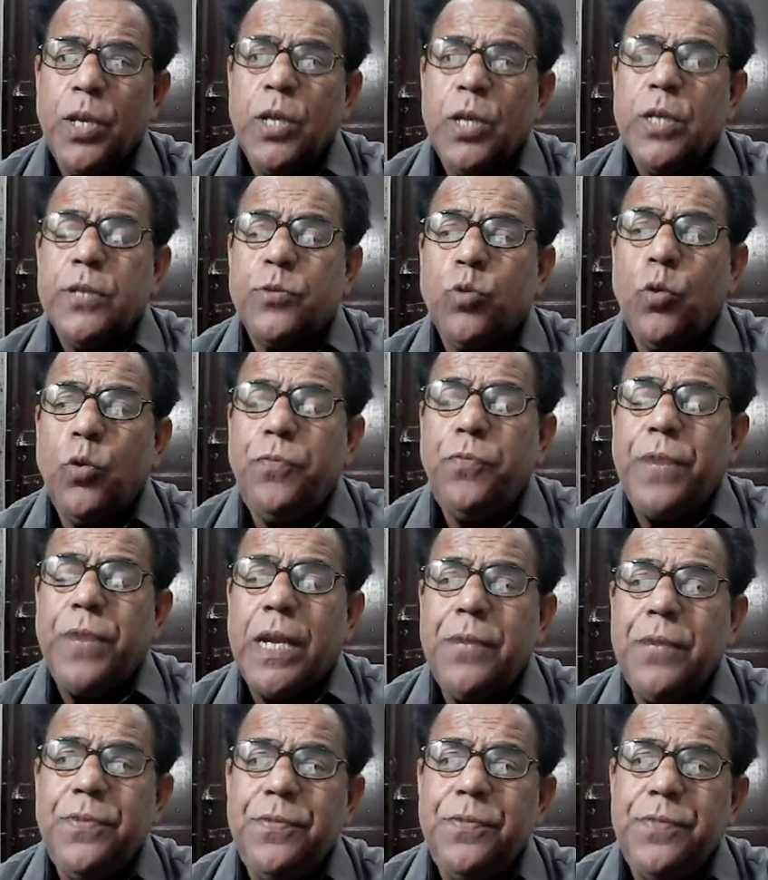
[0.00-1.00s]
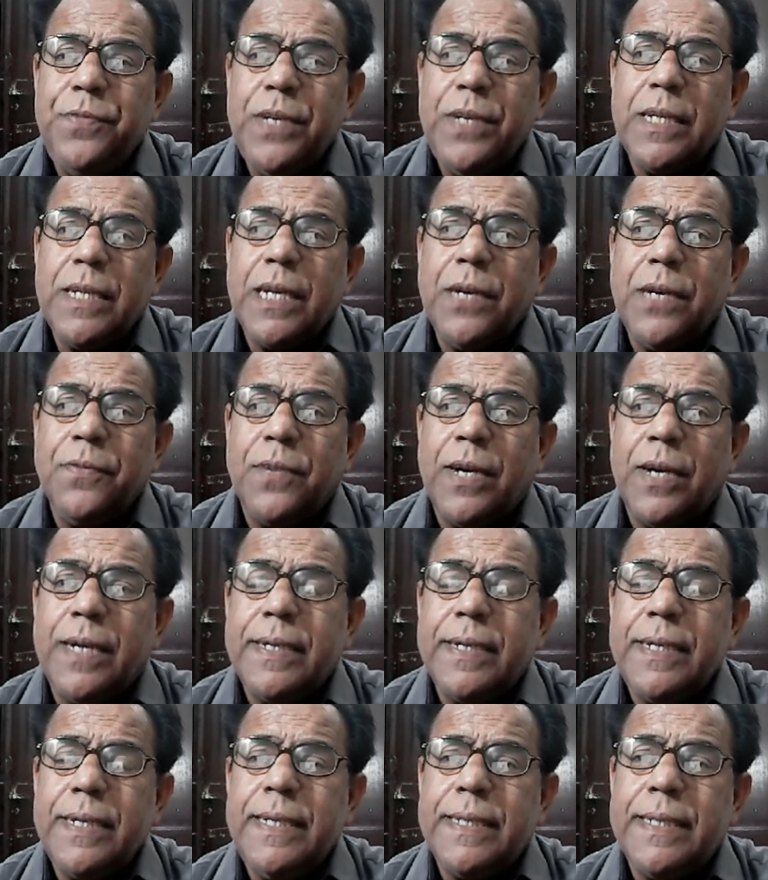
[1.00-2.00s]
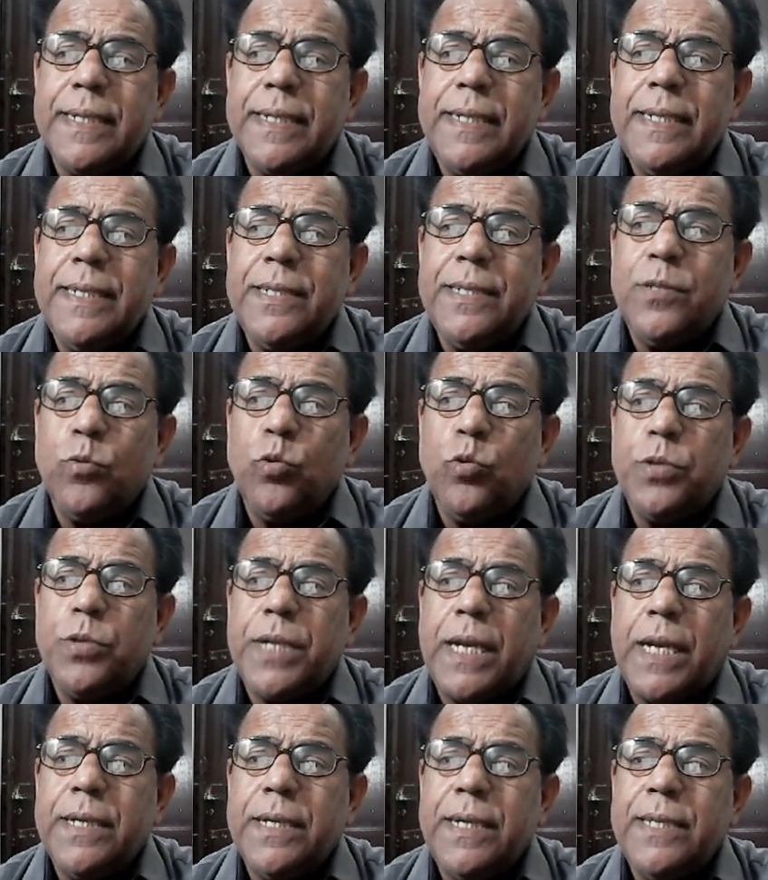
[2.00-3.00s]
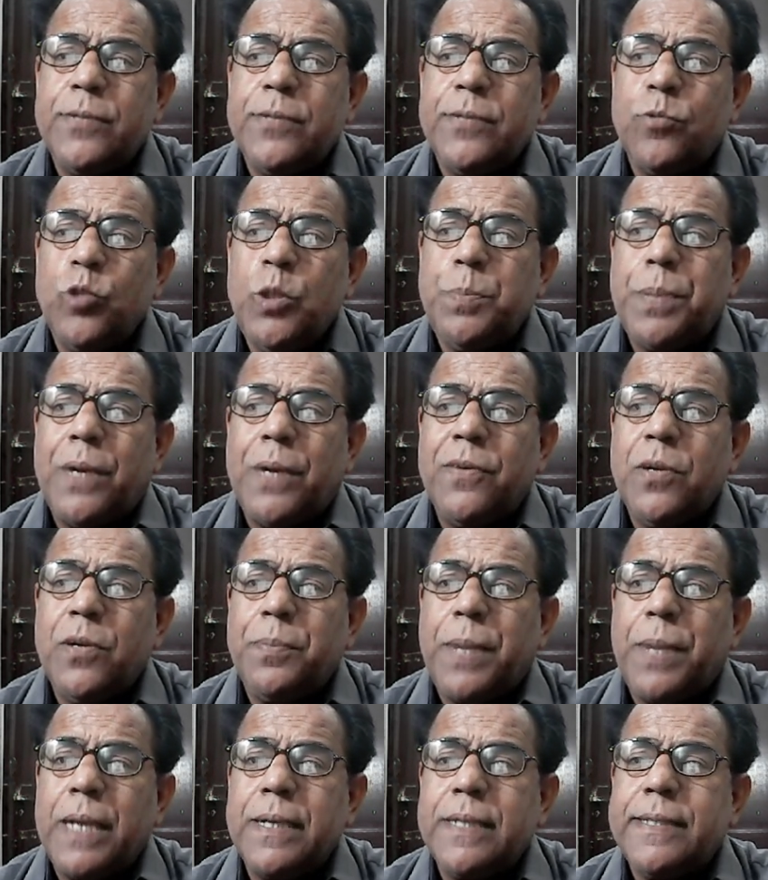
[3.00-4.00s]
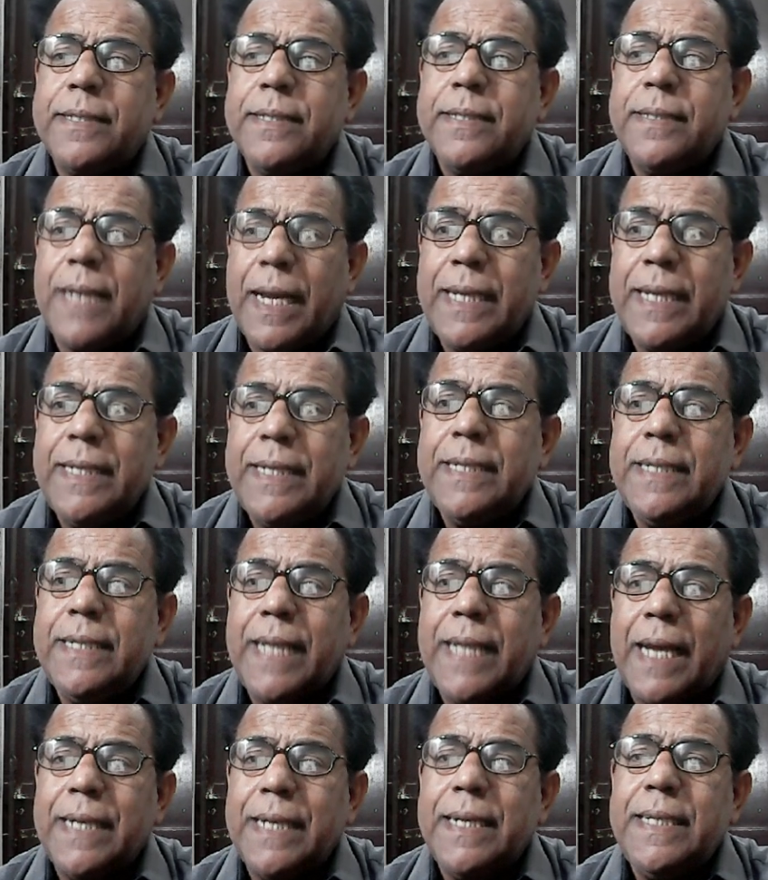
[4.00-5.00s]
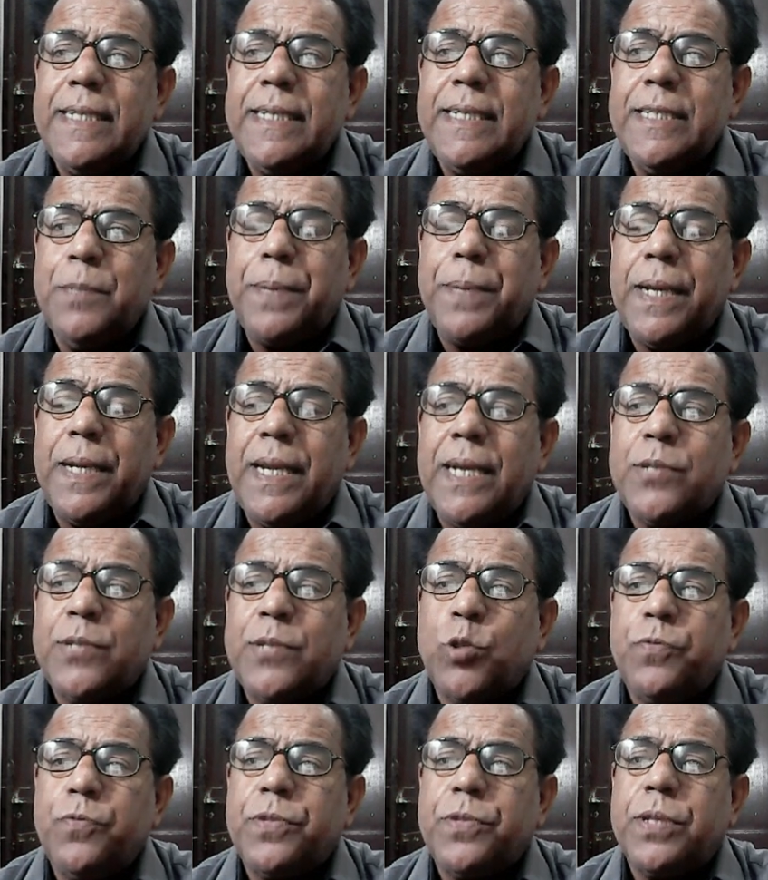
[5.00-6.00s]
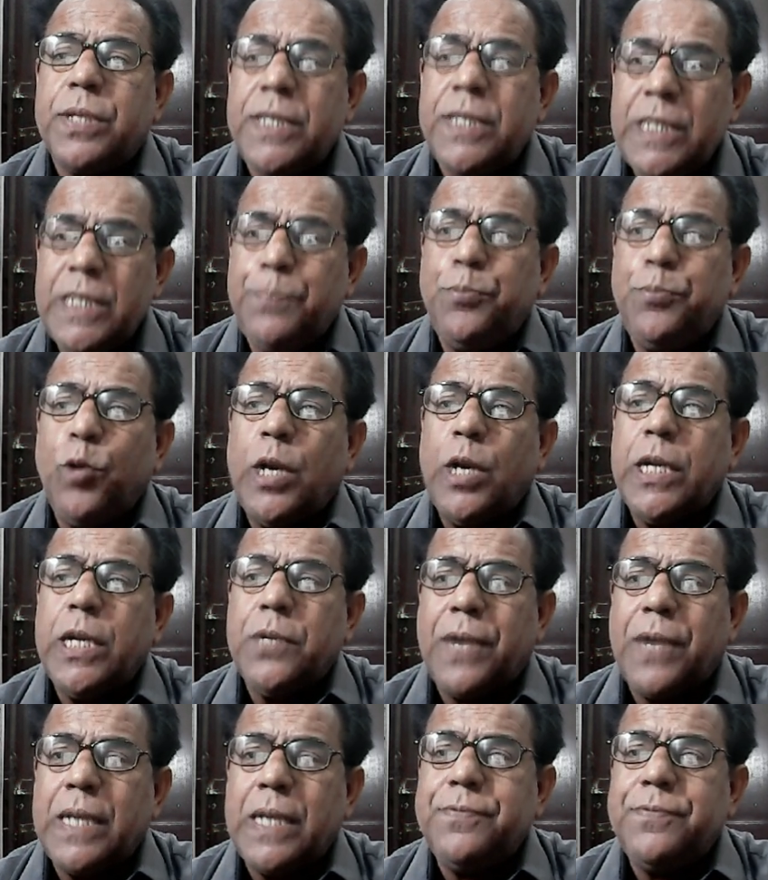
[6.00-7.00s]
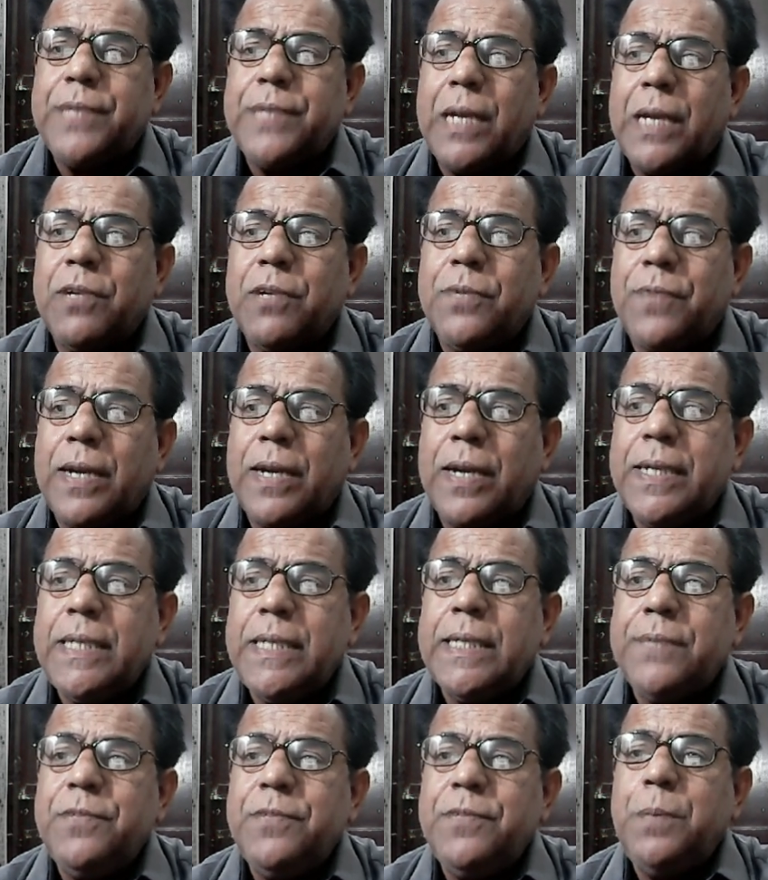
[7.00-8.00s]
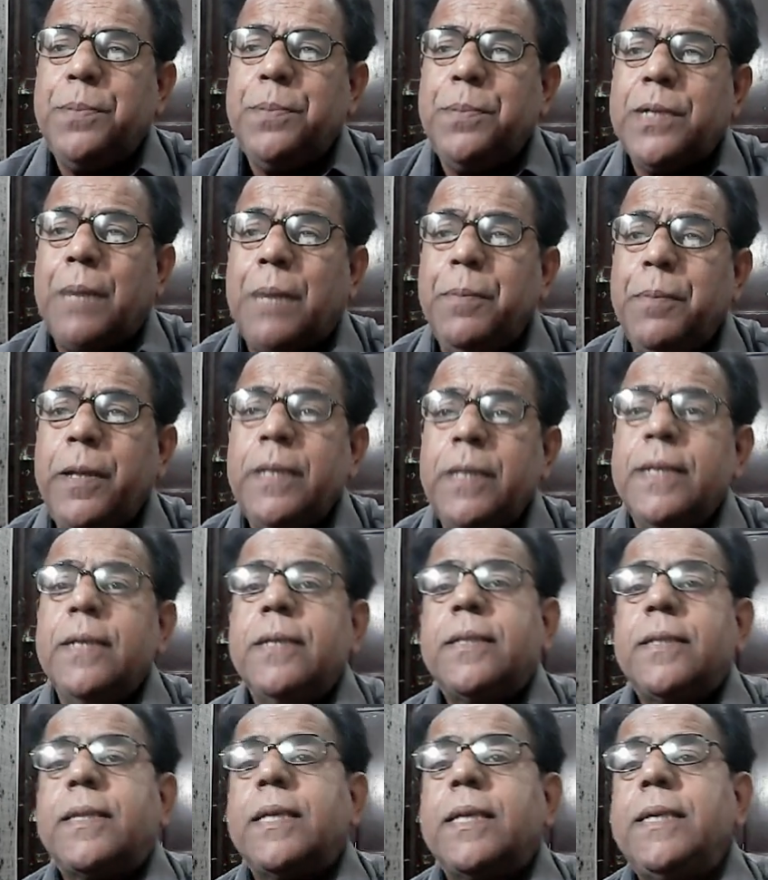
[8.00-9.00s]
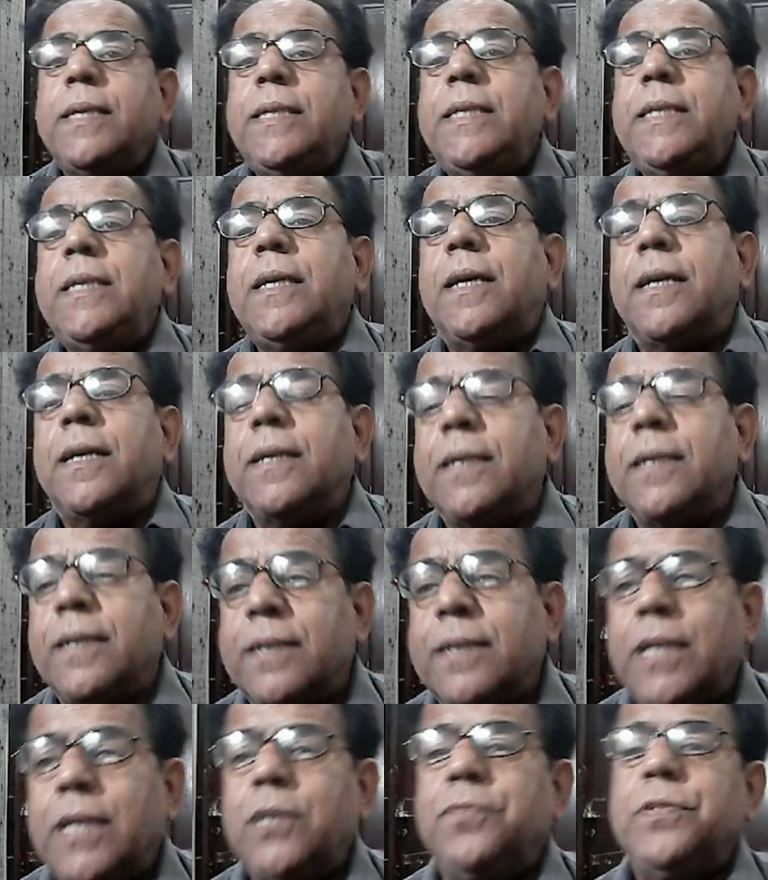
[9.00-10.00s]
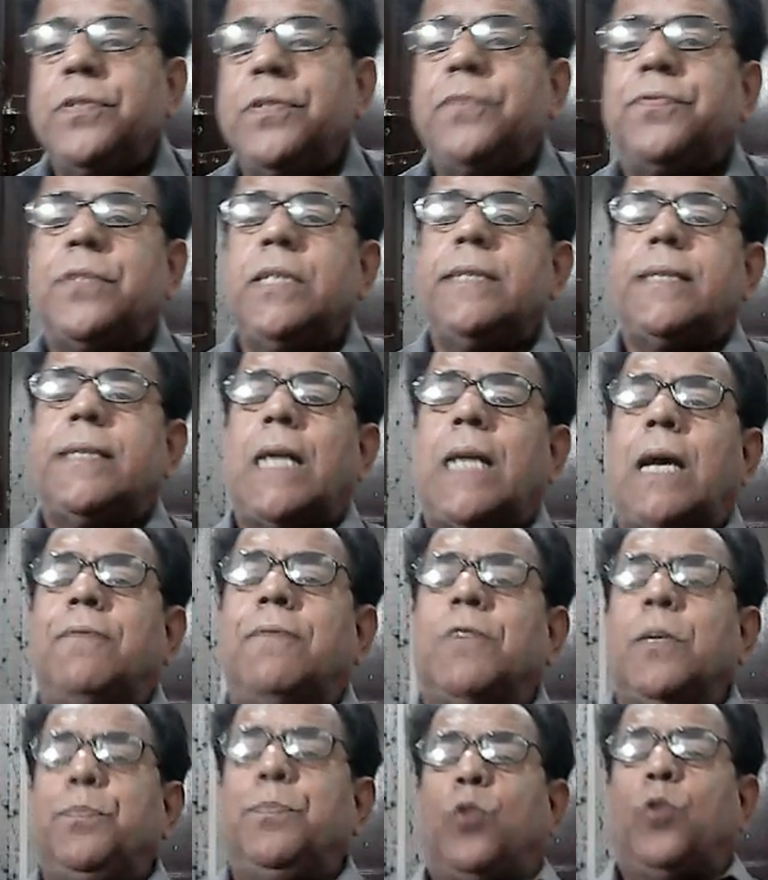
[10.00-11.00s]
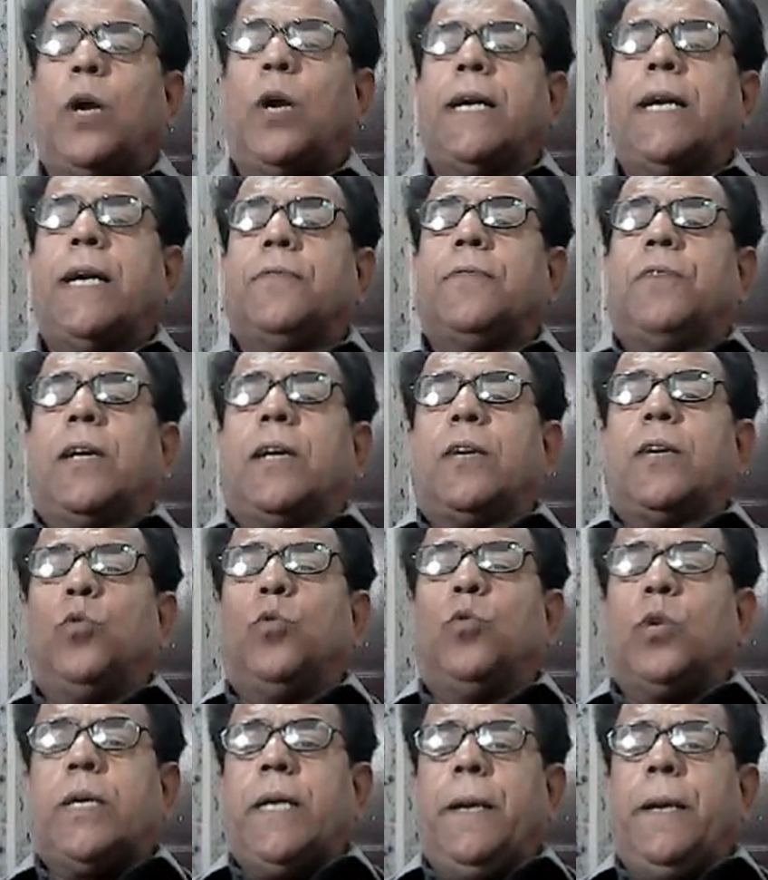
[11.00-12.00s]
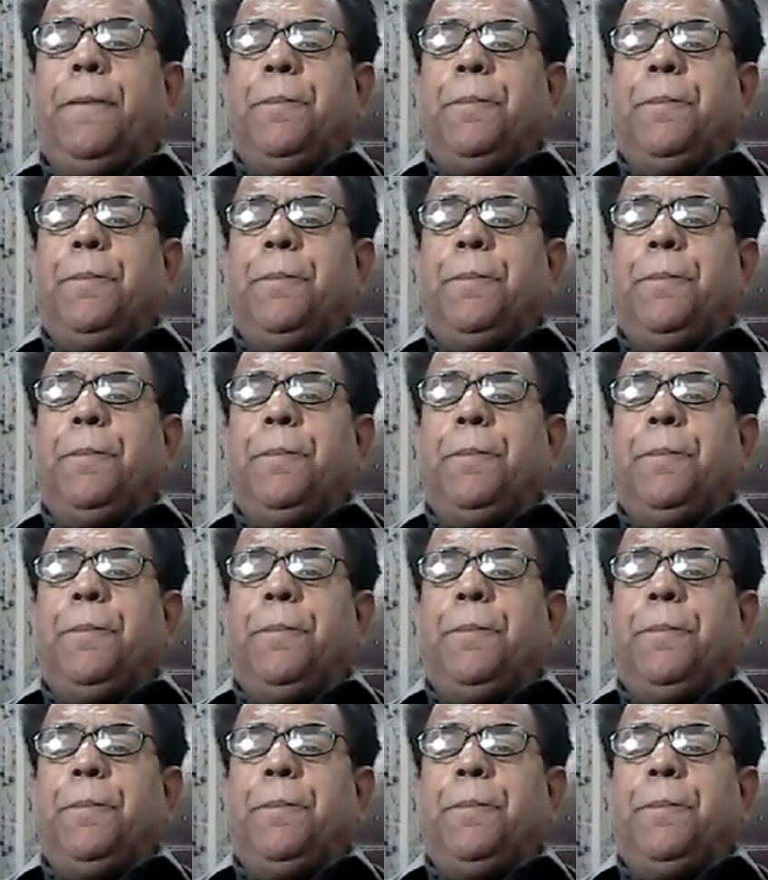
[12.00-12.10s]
so when we will convert it into 10 raised to the power minus 9, then in place of 3.571 it will become 357.1. Okay,